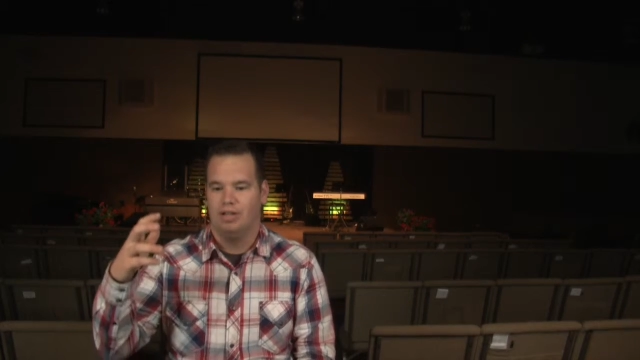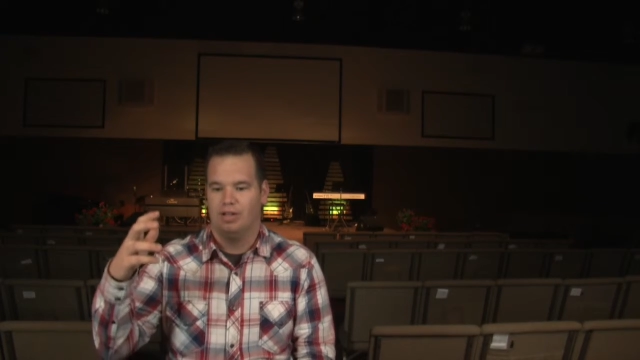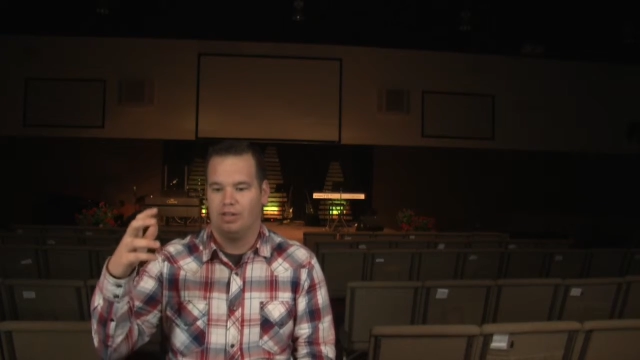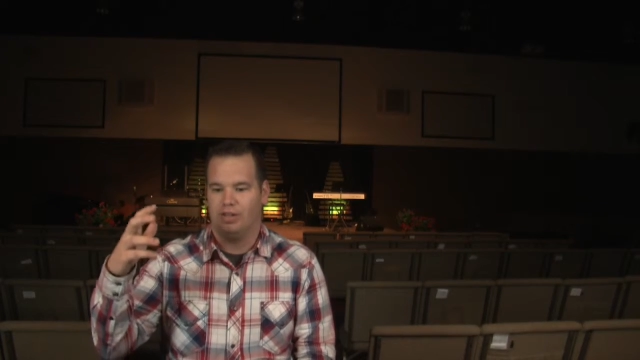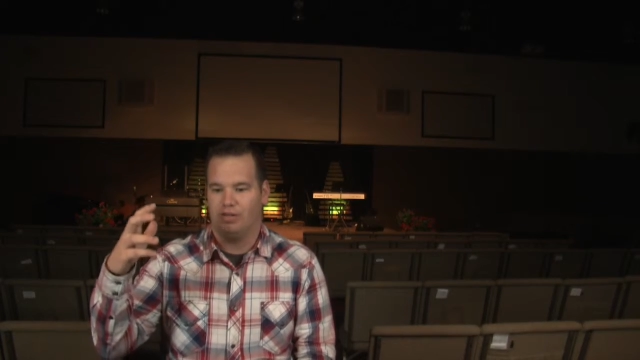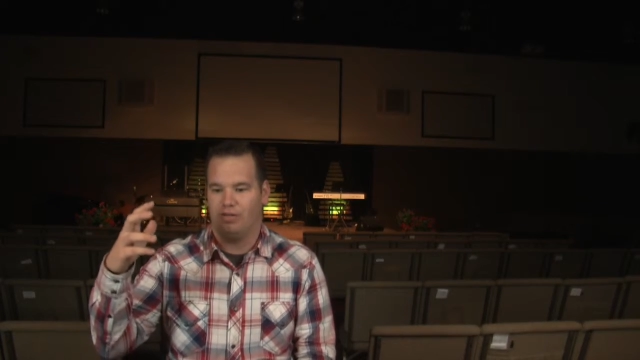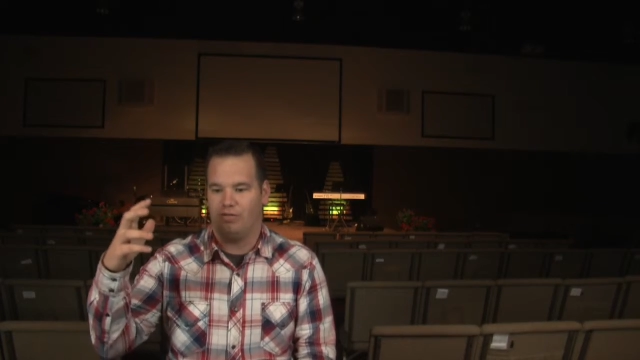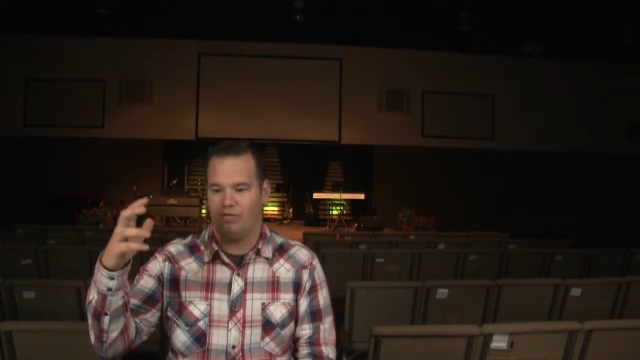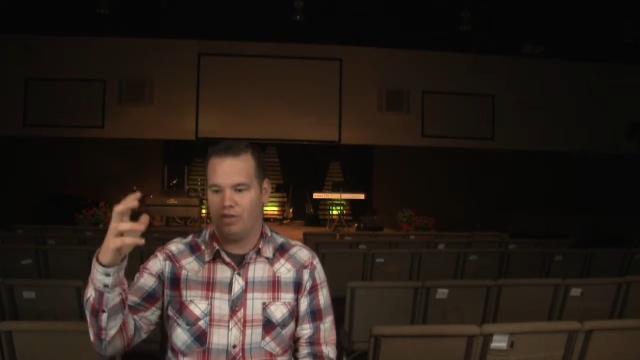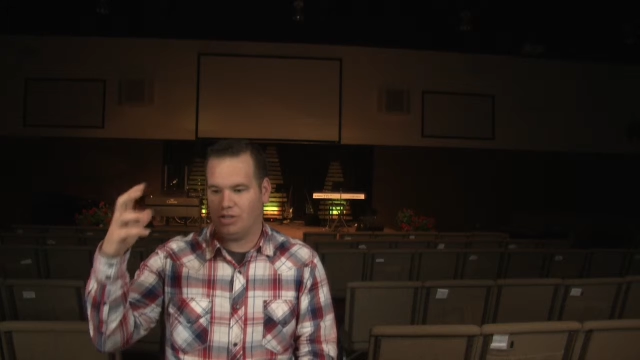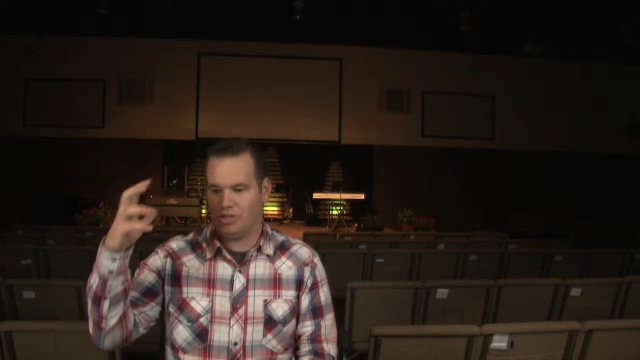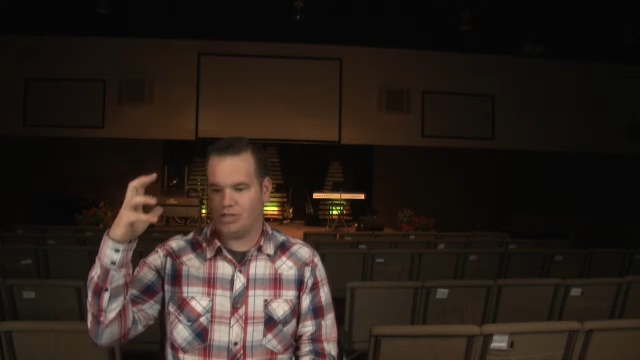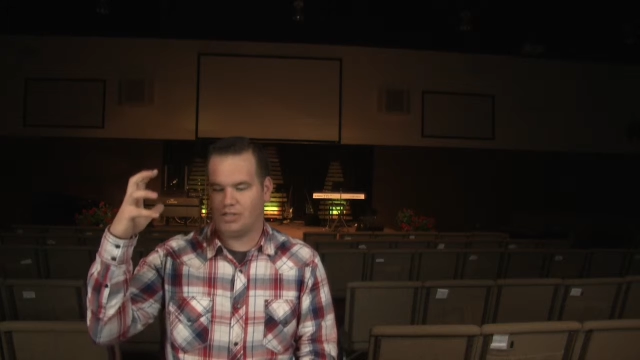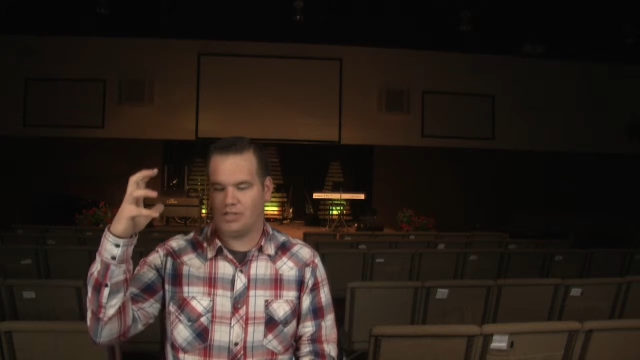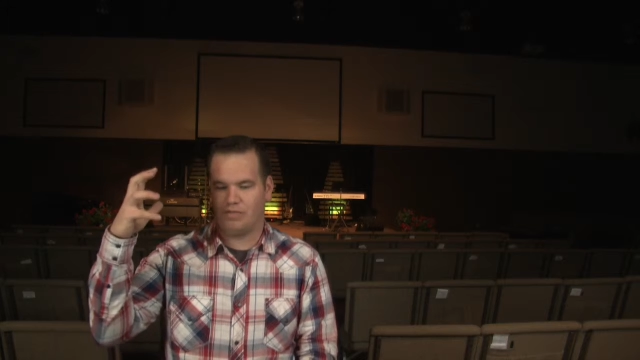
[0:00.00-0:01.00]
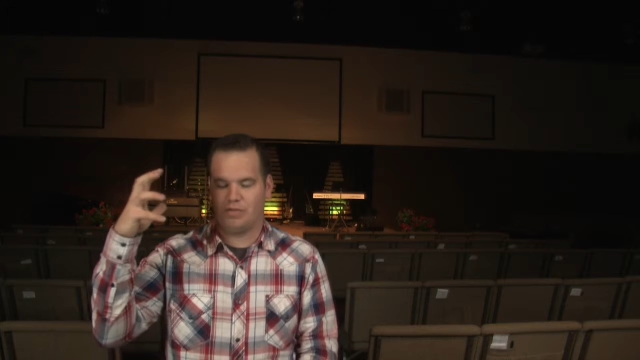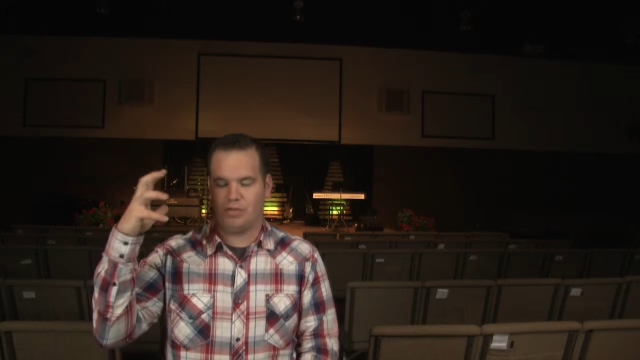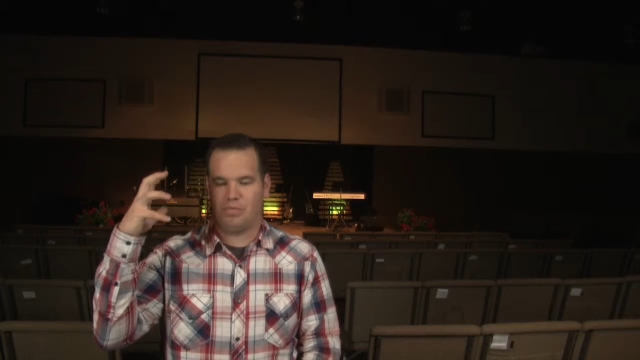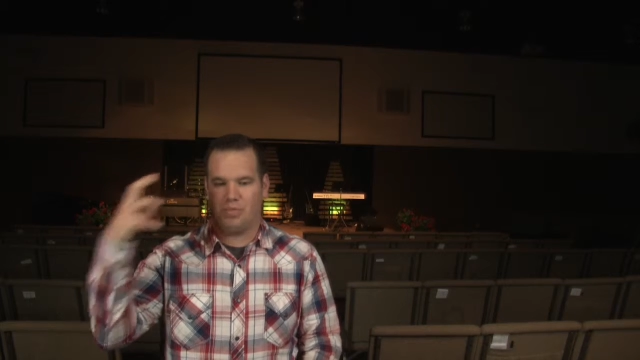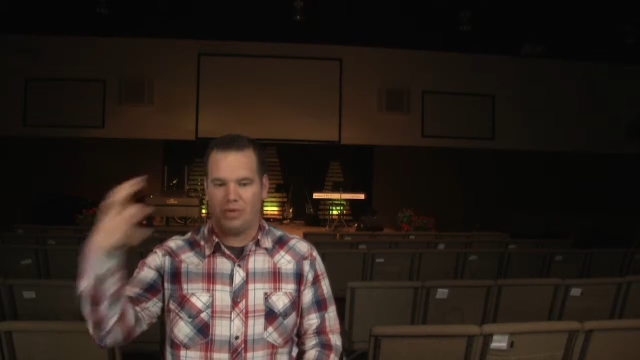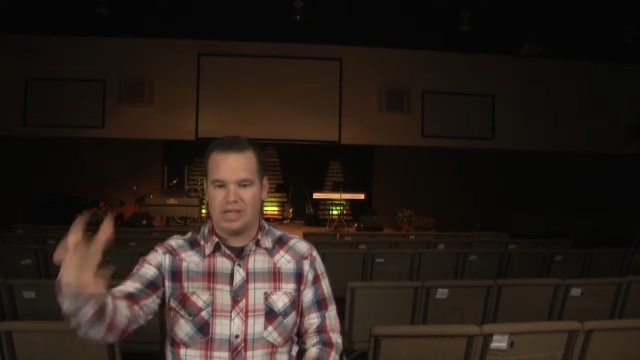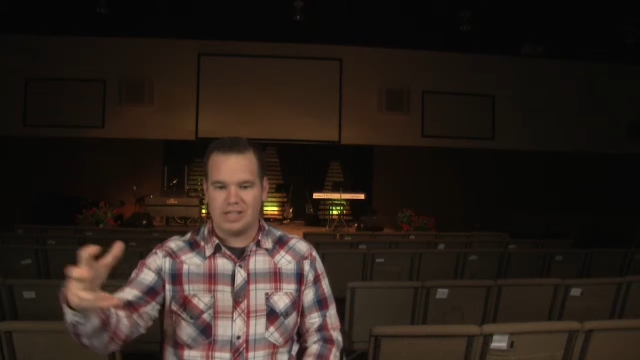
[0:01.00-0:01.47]
the visions of the
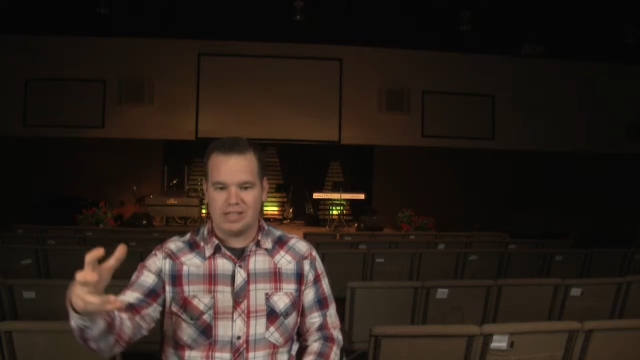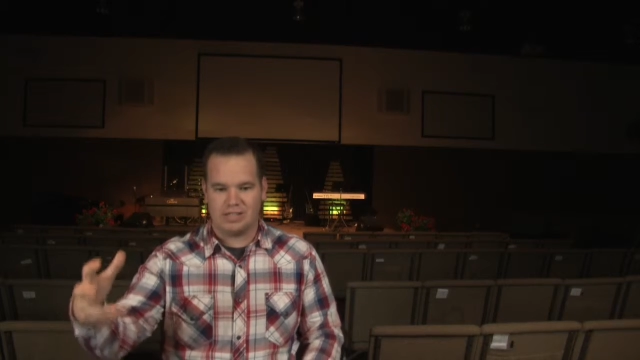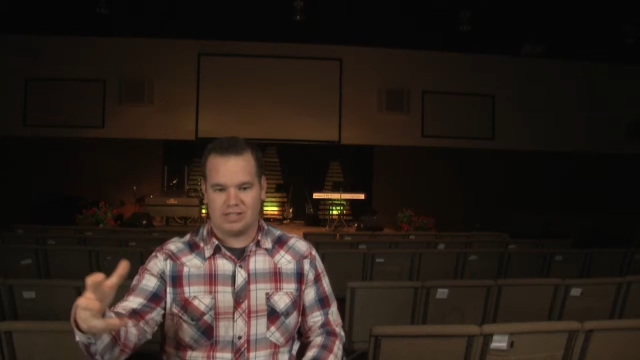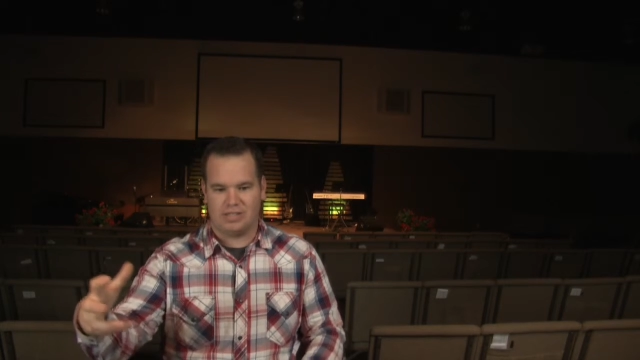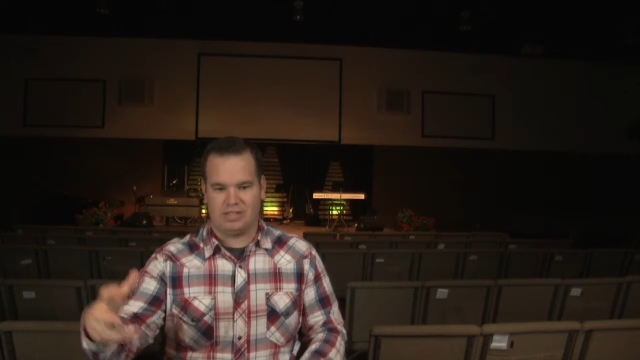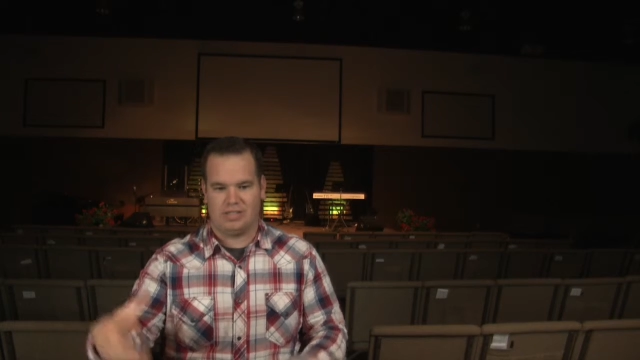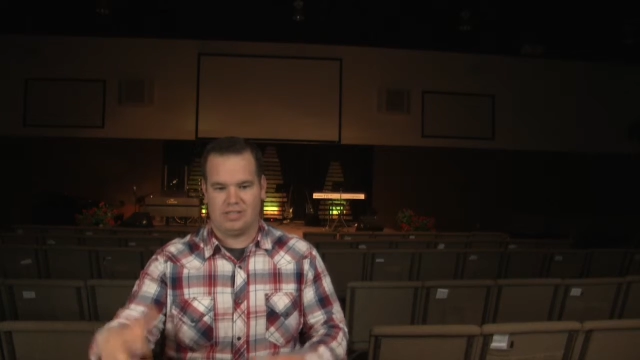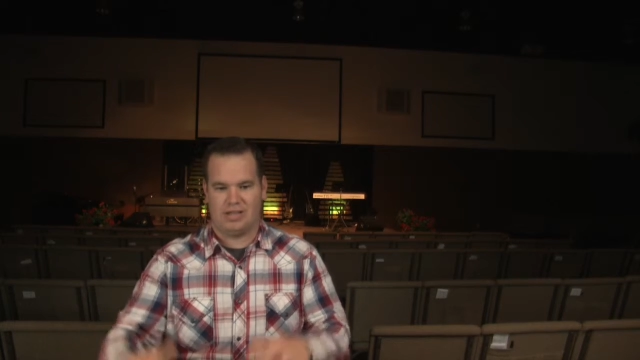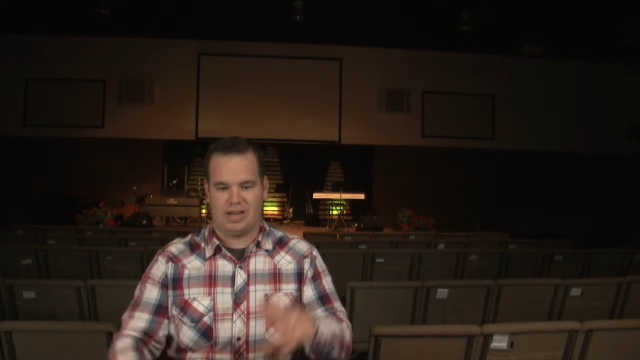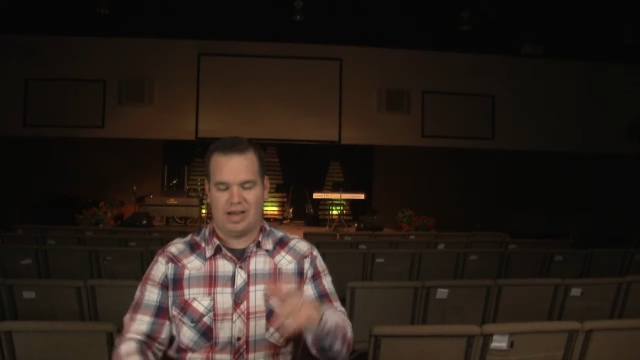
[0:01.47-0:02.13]
beasts and